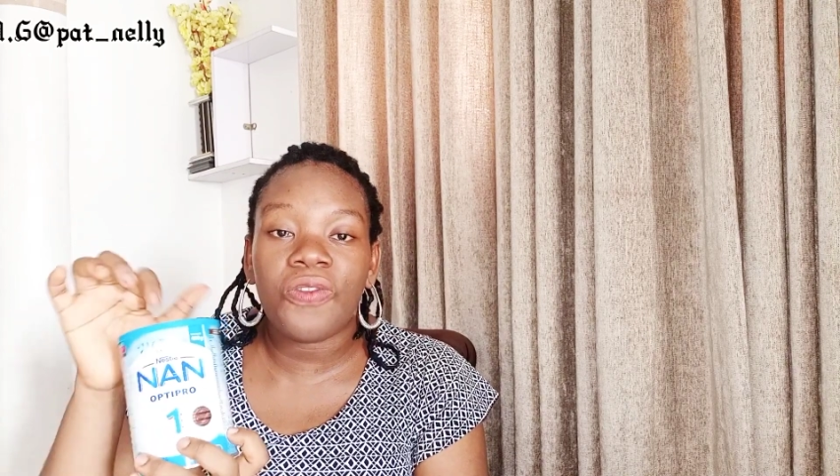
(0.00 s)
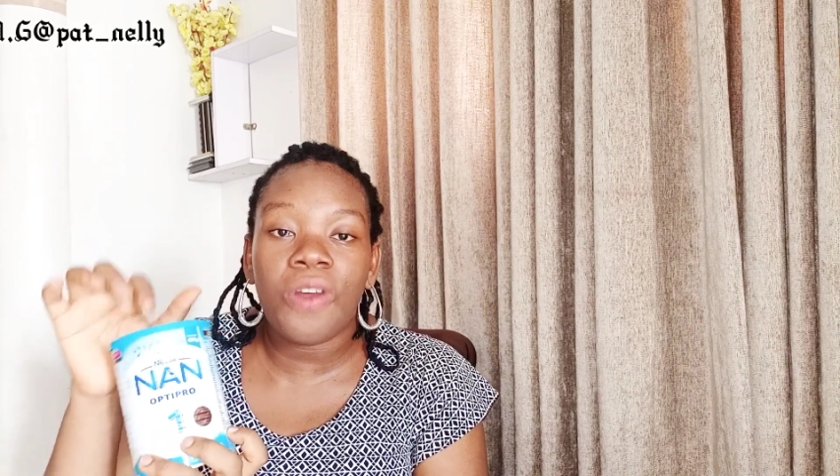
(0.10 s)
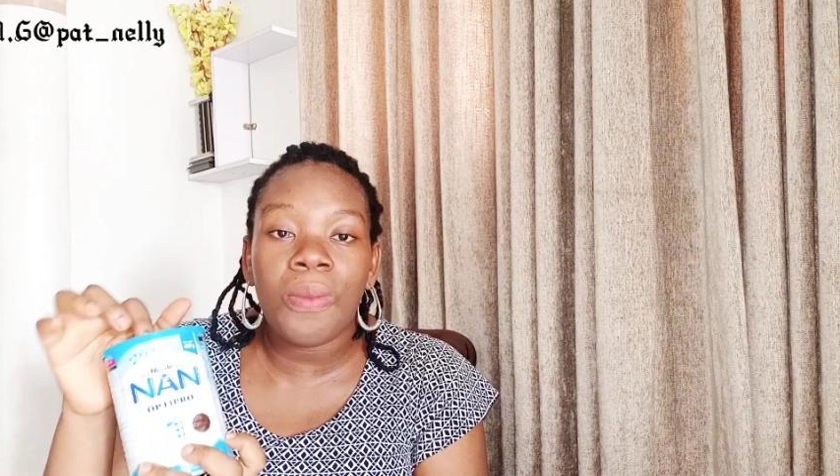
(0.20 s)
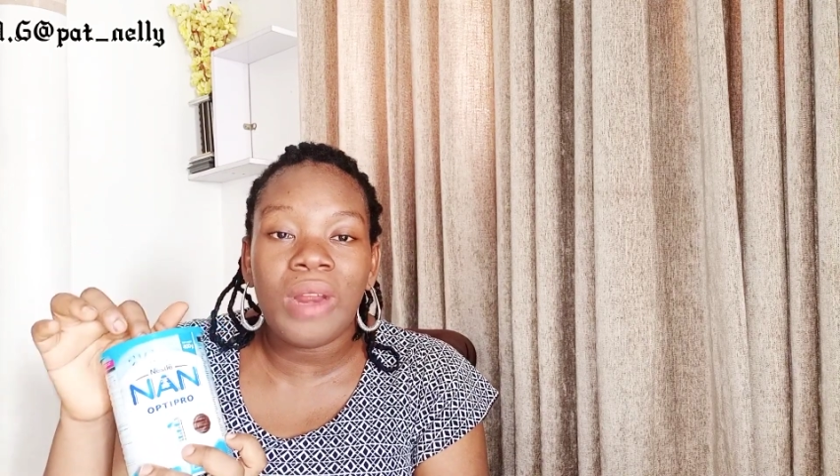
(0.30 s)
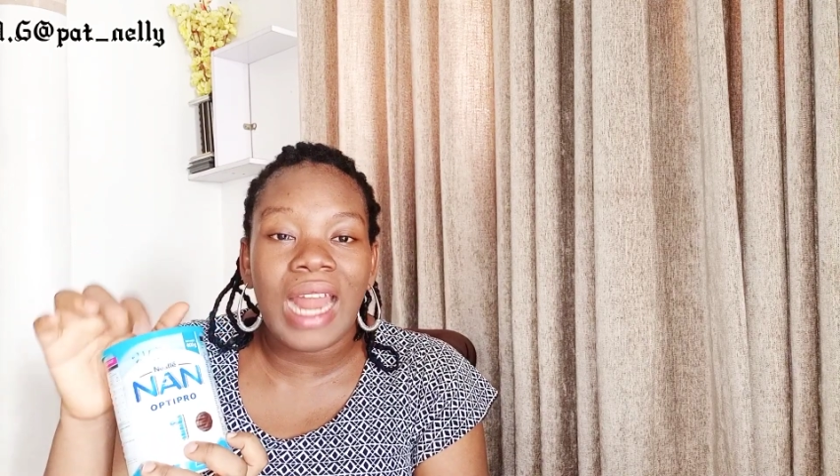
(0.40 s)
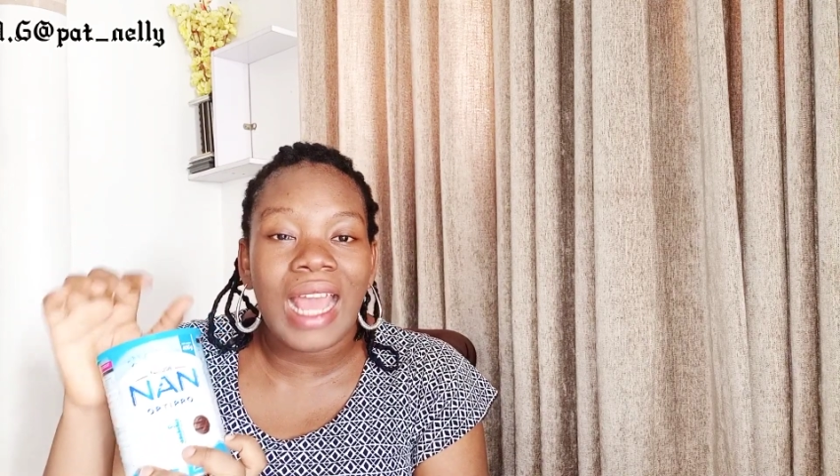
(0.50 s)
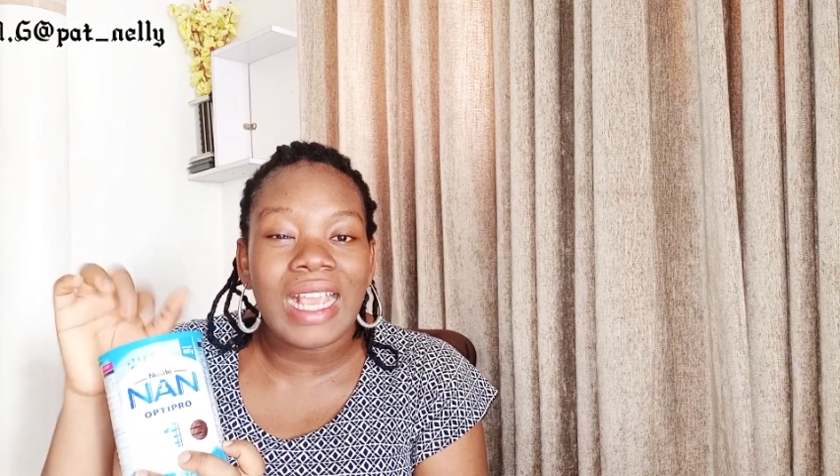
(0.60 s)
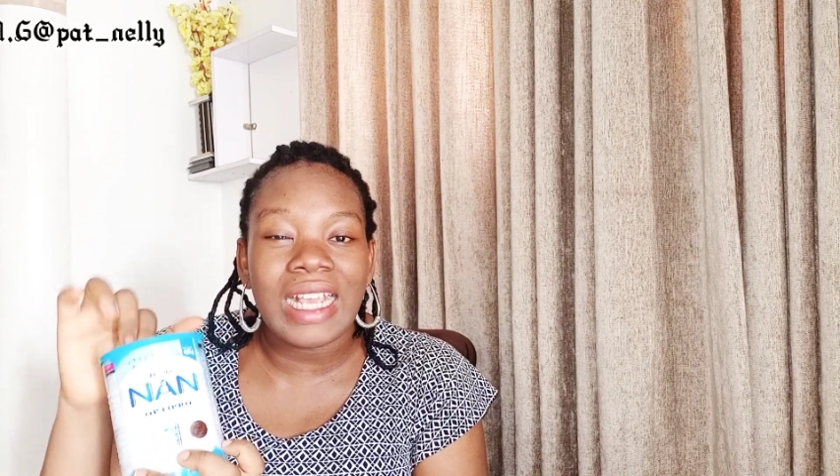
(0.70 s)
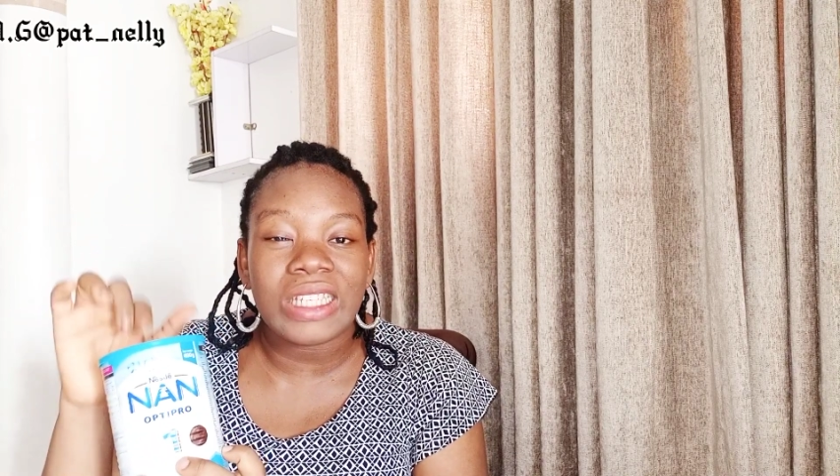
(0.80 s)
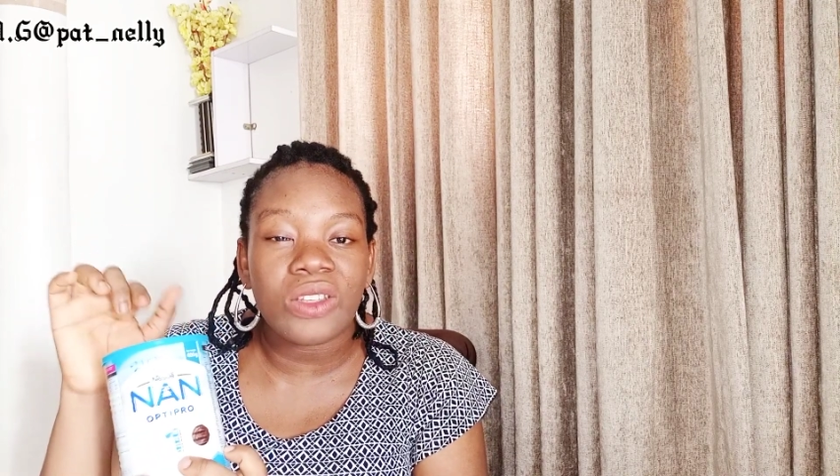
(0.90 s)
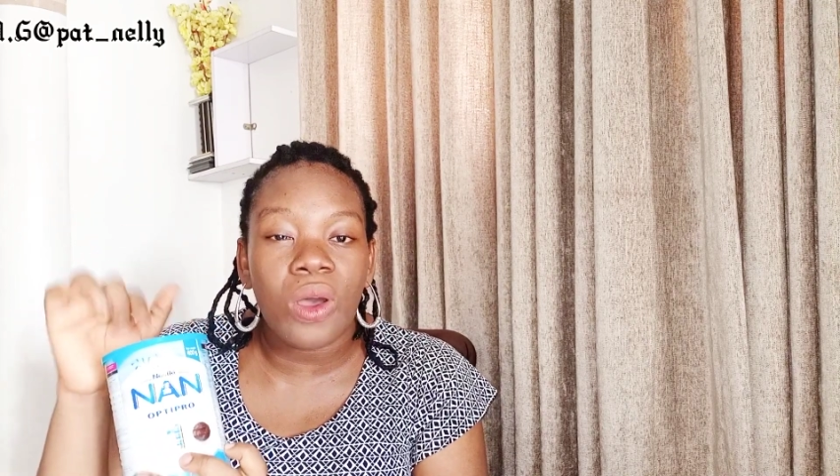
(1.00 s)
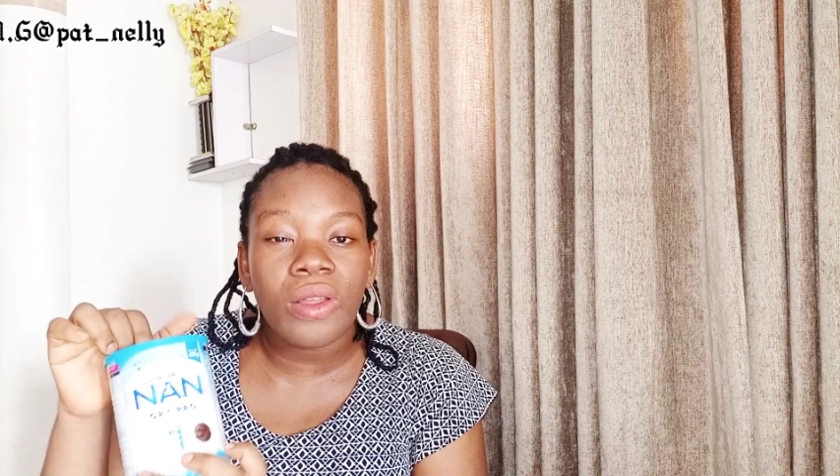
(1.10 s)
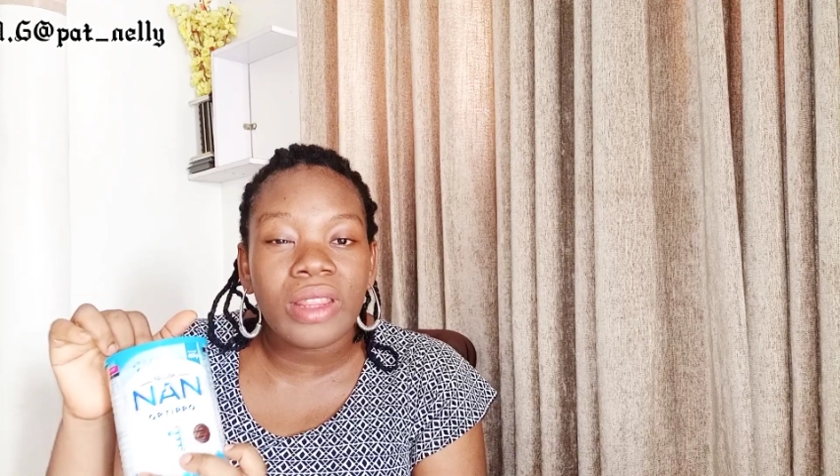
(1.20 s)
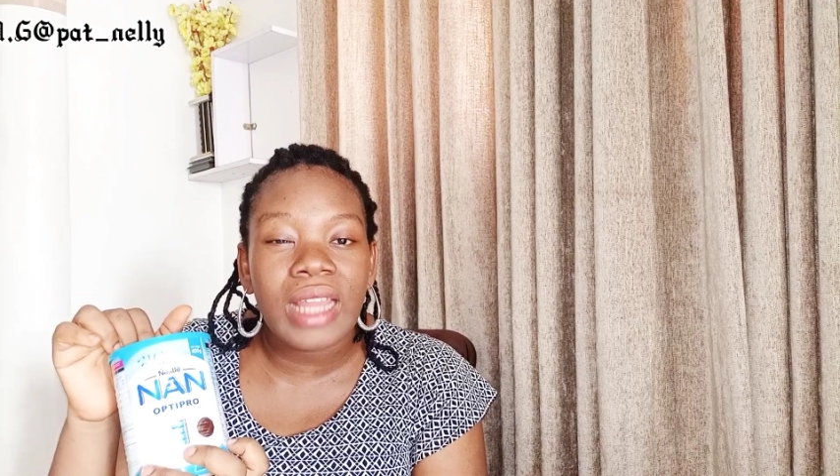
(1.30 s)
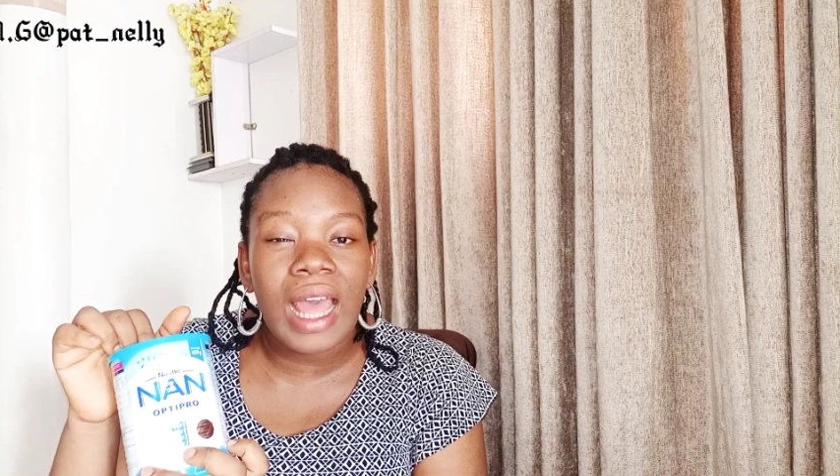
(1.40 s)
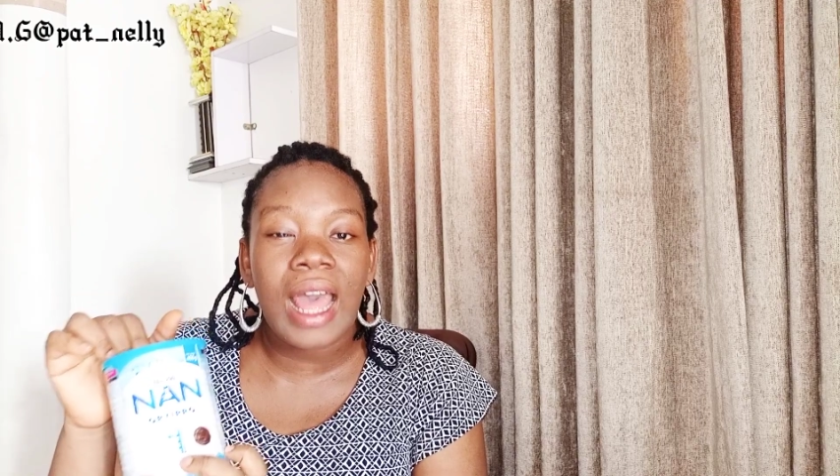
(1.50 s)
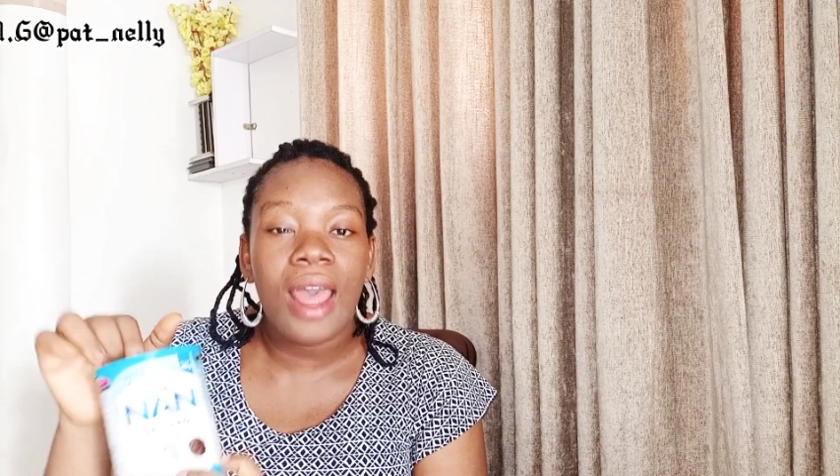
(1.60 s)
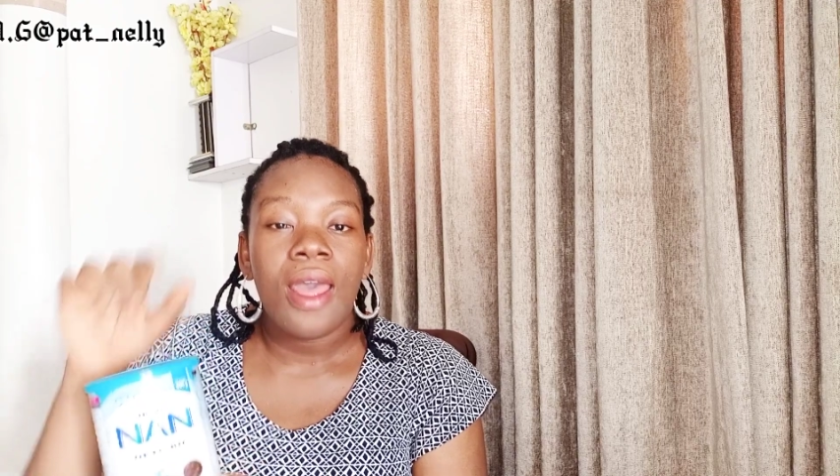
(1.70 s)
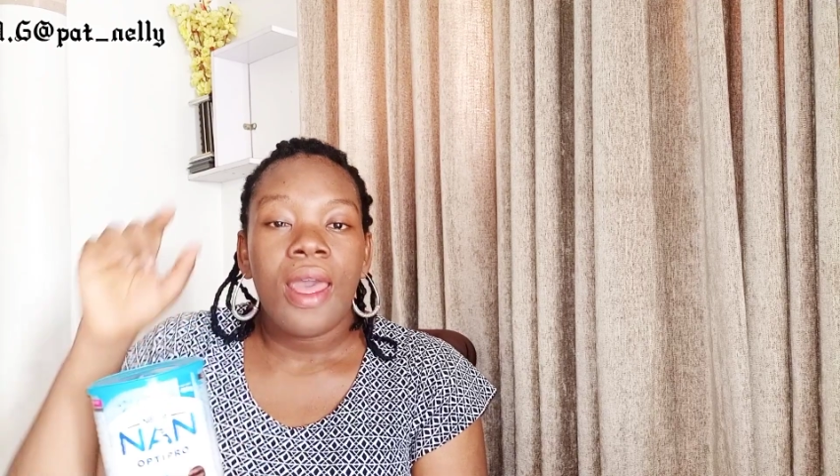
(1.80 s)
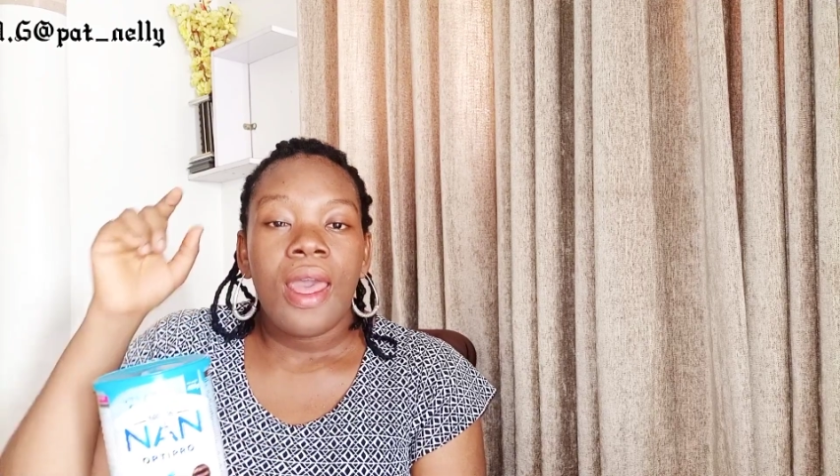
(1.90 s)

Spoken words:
formula is under